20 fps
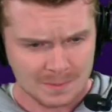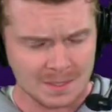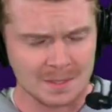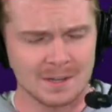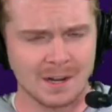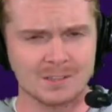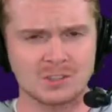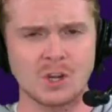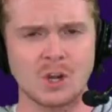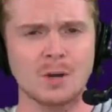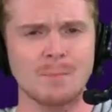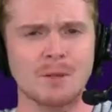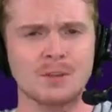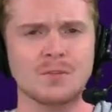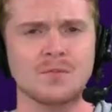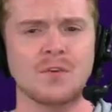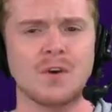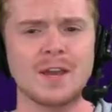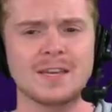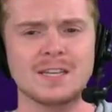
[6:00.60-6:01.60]
Now, talking about the
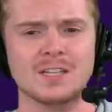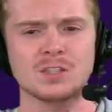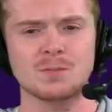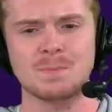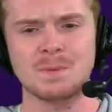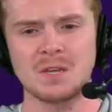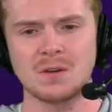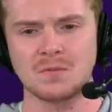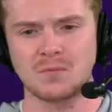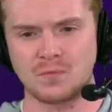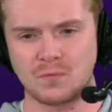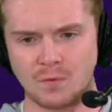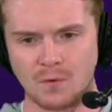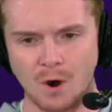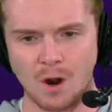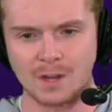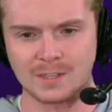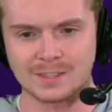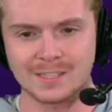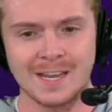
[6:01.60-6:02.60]
Vikings being
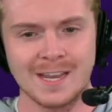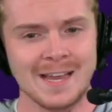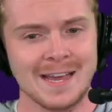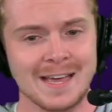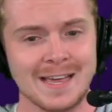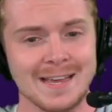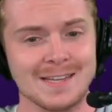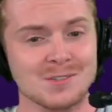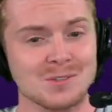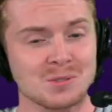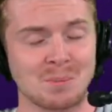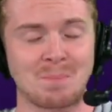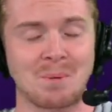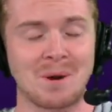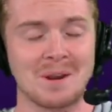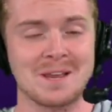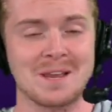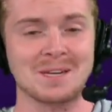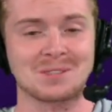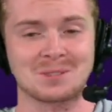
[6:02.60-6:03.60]
frauds, this is a
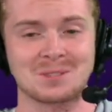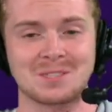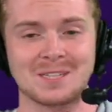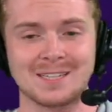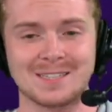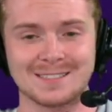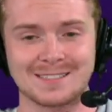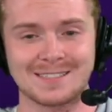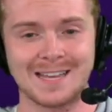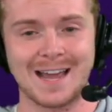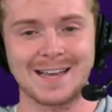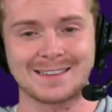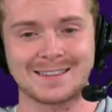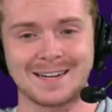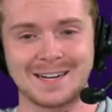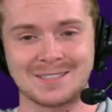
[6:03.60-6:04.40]
pretty interesting stat that I